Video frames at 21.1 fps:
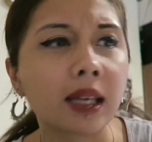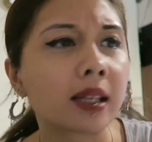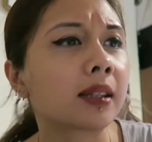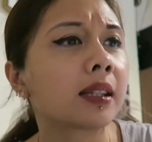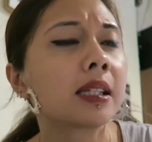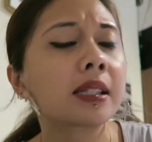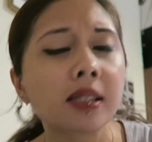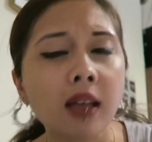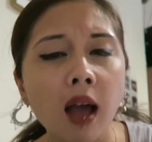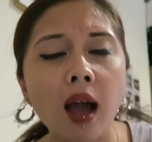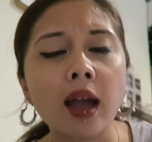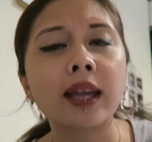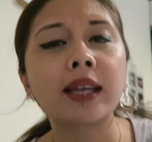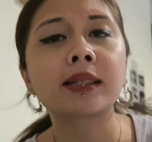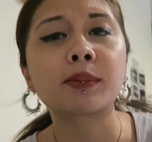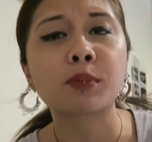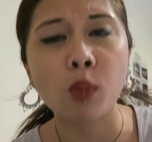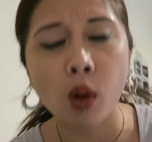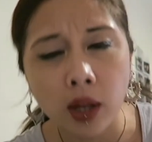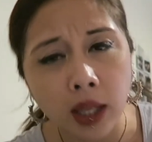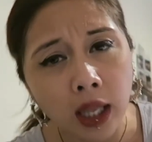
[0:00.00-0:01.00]
Like, this guy
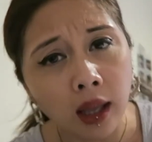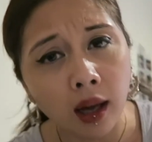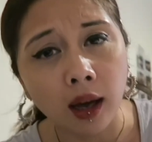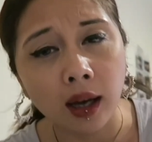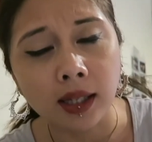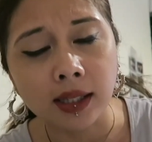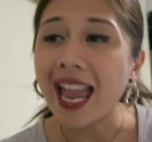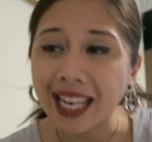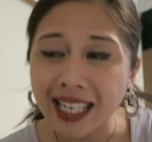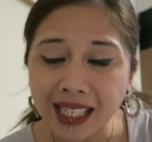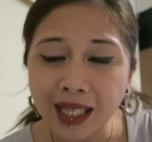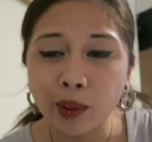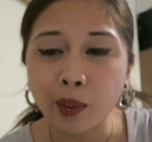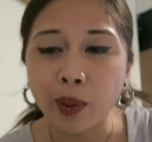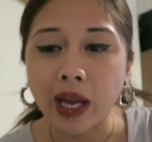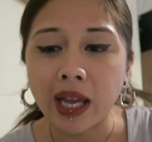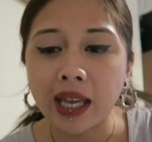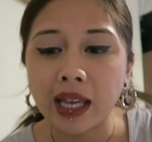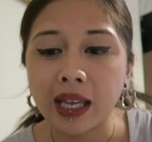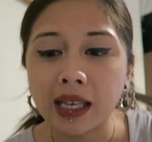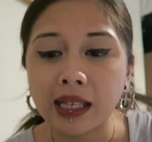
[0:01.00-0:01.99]
is mocking us.
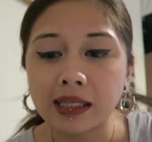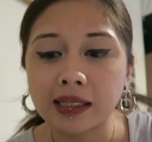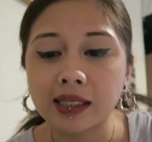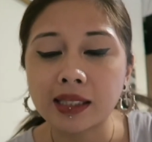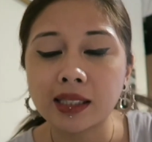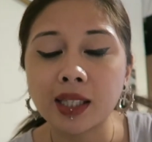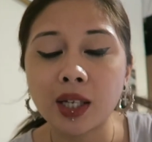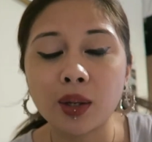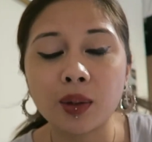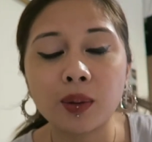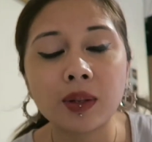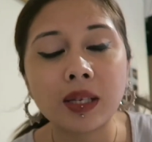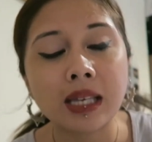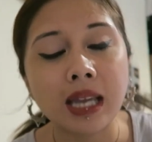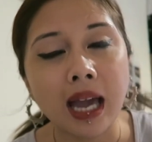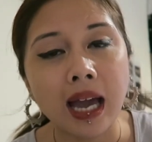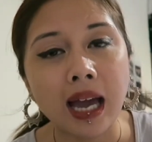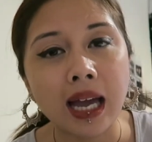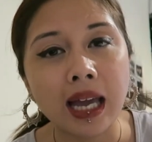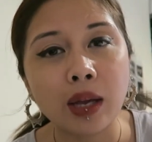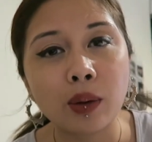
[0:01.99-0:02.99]
Anyways, so
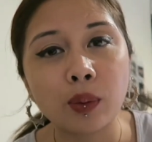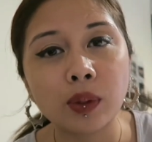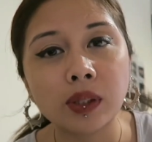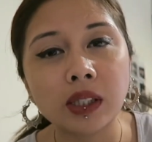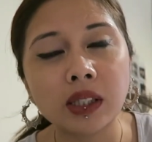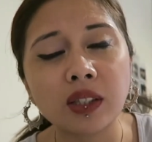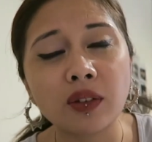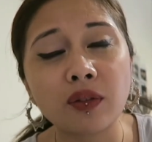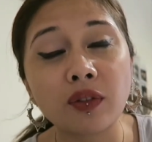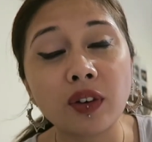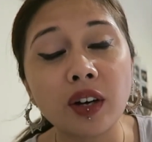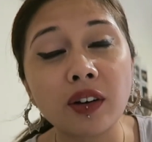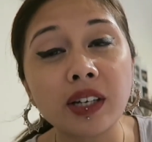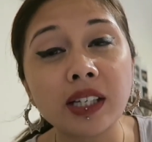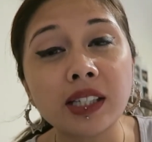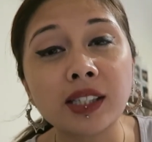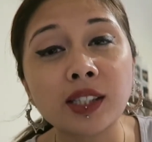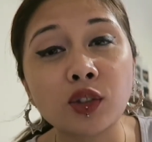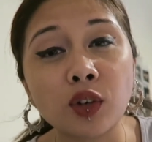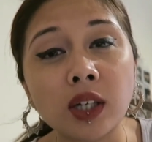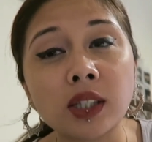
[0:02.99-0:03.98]
yeah, it was just a
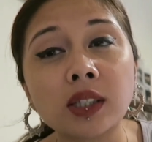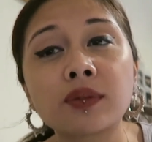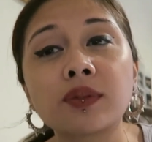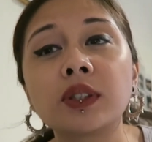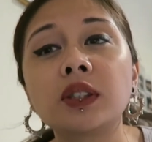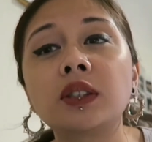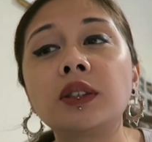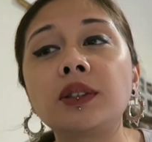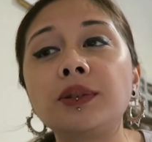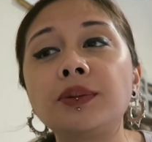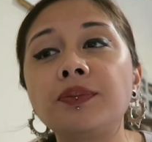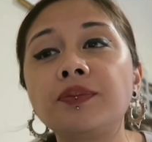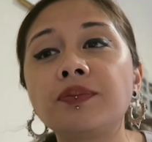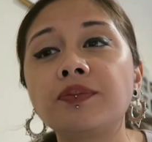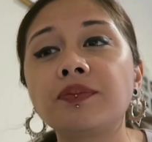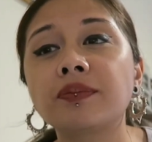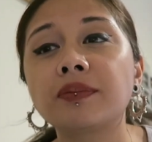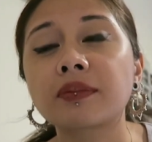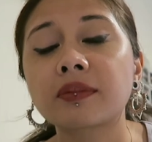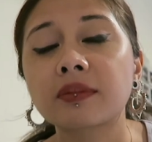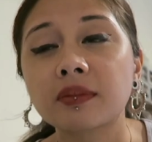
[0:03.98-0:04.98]
very stressful
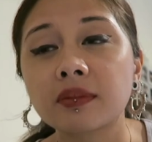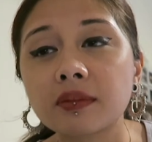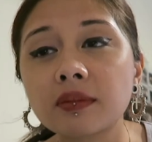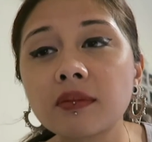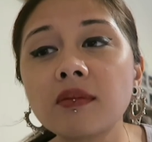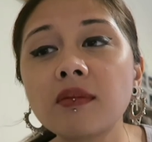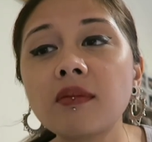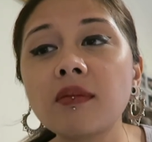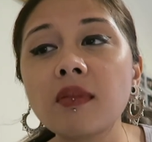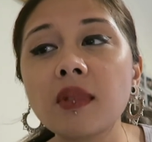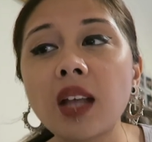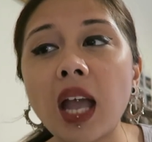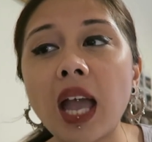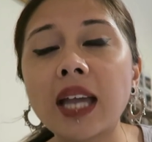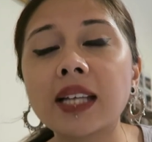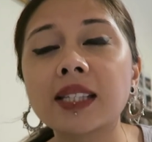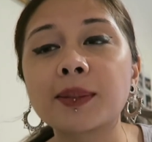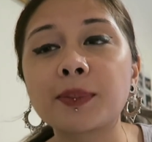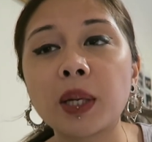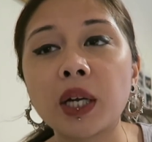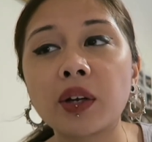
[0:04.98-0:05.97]

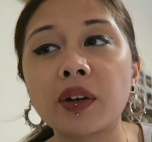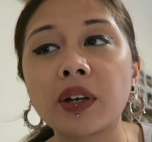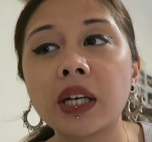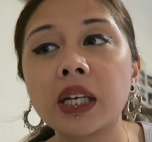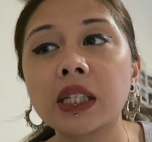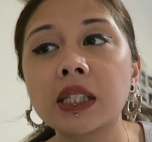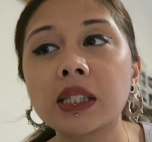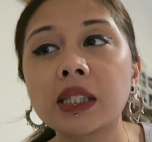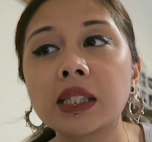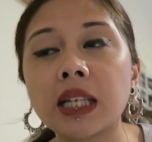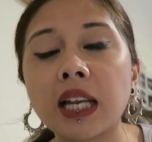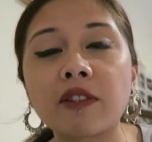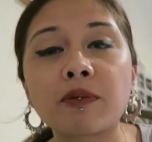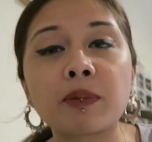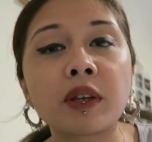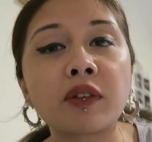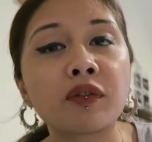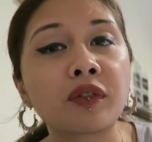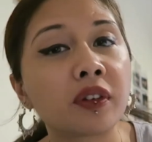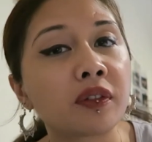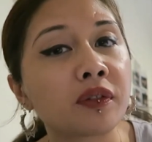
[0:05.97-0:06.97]
experience. Left
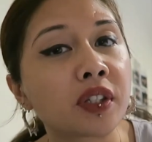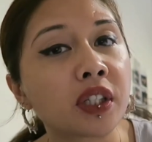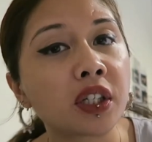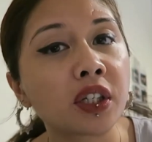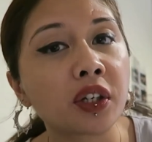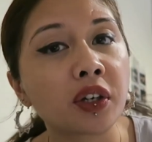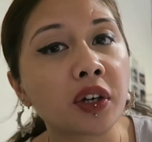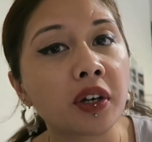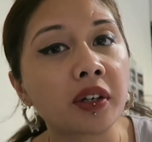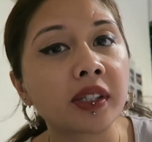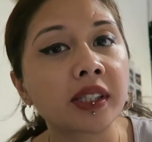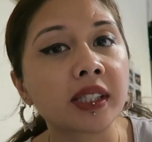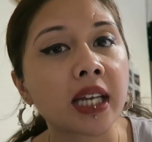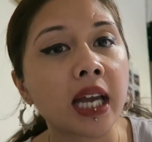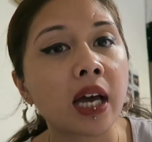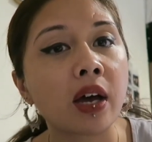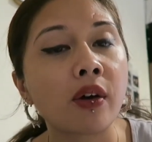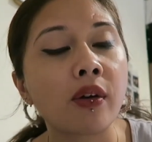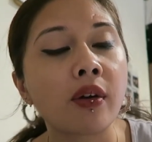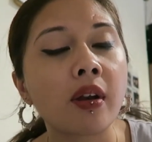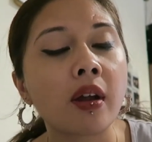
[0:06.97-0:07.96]
me 50 euros
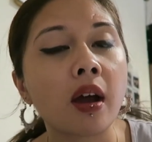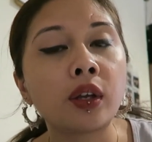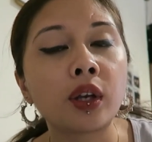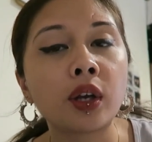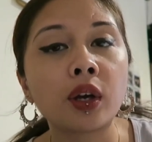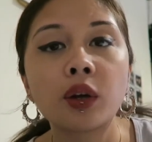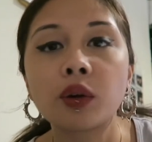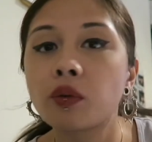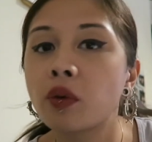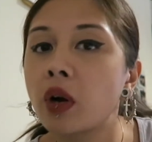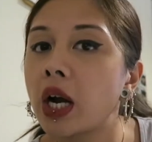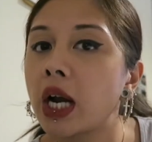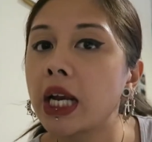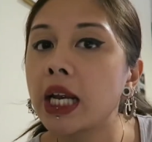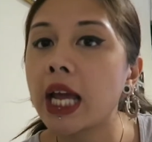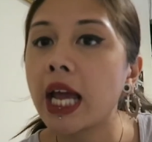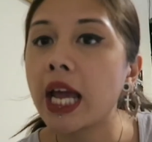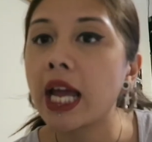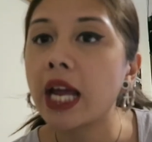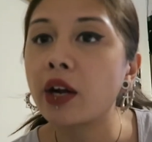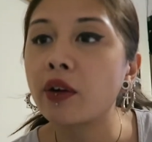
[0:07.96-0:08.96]
down. You know,
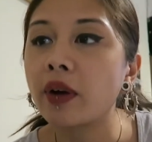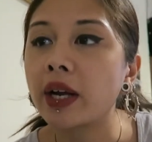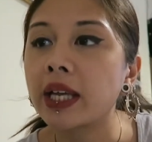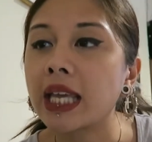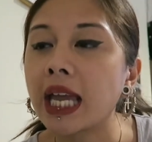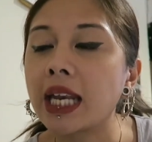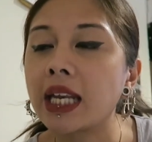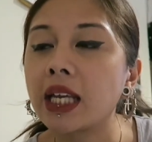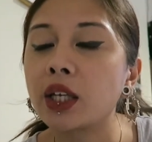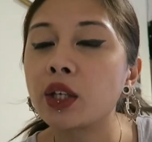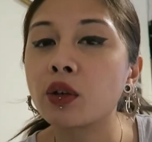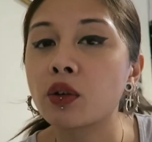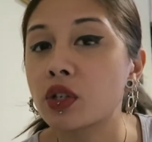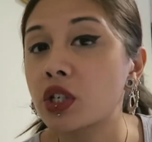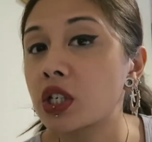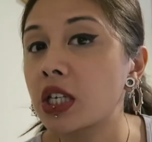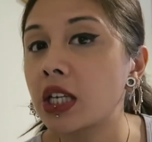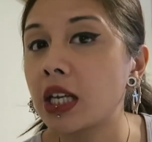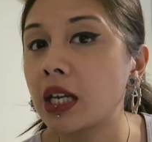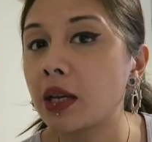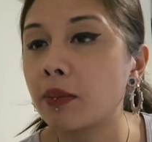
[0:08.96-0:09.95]
Ryanair, I get it, you're
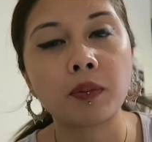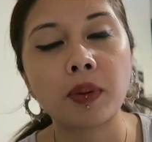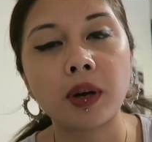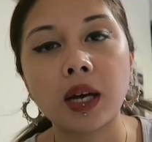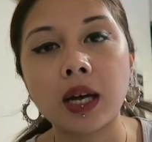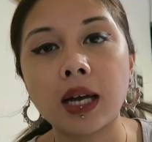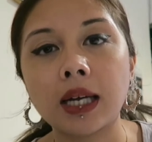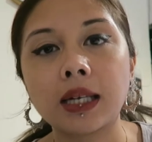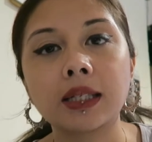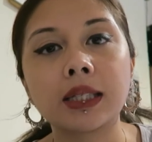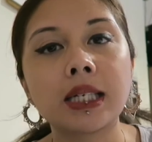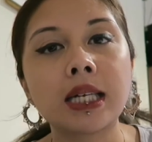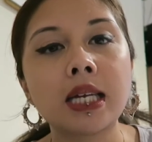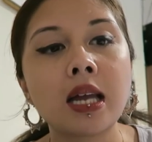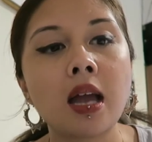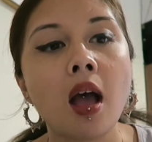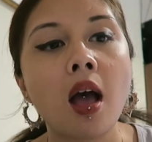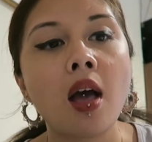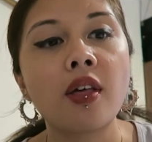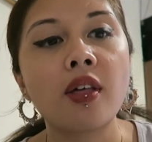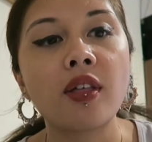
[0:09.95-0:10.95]
cheap, but
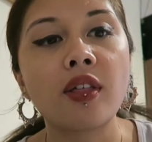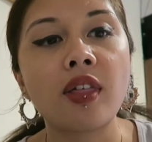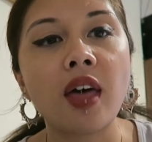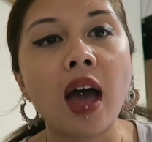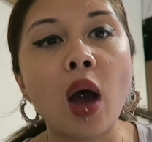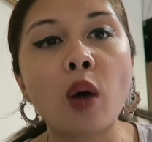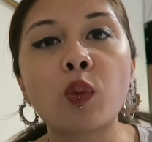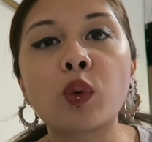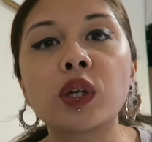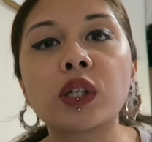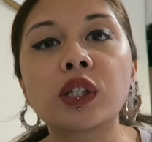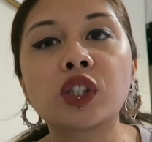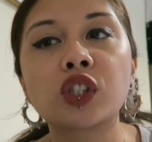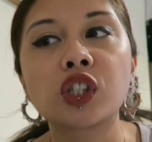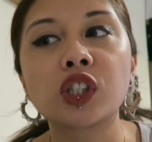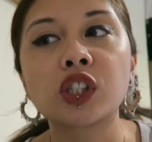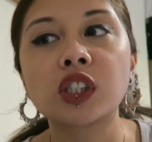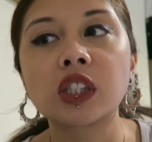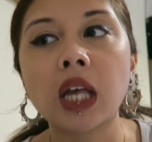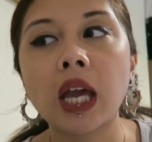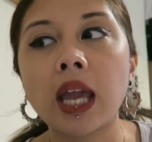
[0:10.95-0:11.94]
that was
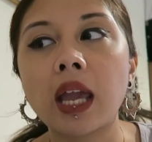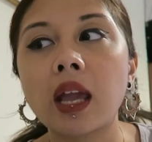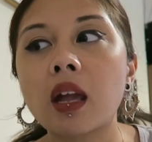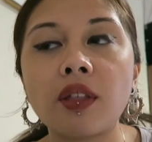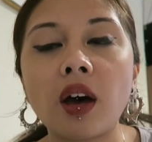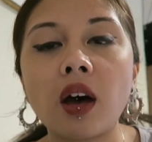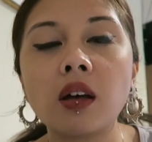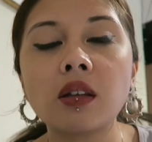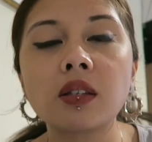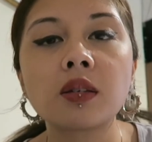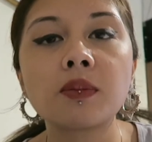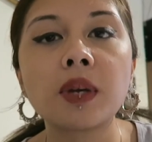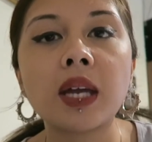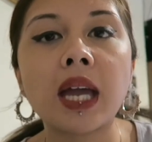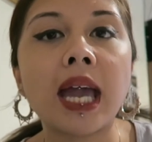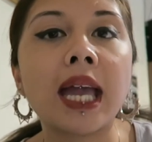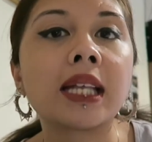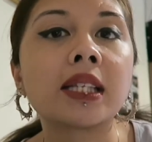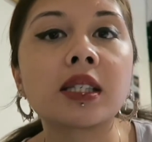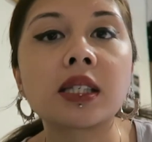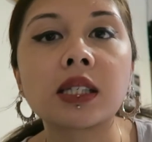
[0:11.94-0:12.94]
just like the ultimate
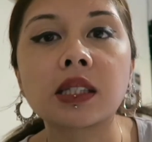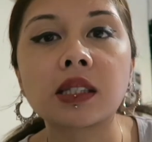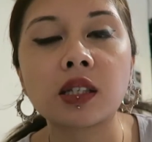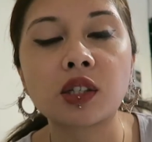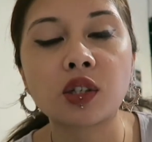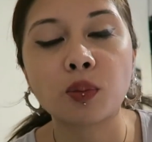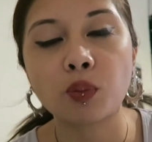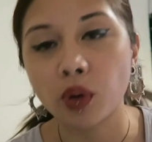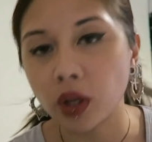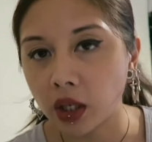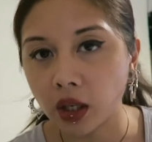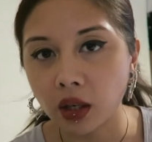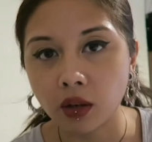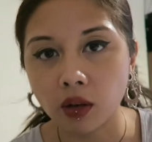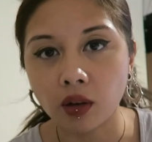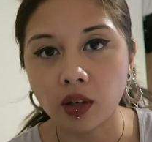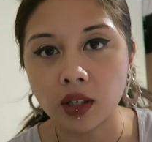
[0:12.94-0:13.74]
end to such a brilliant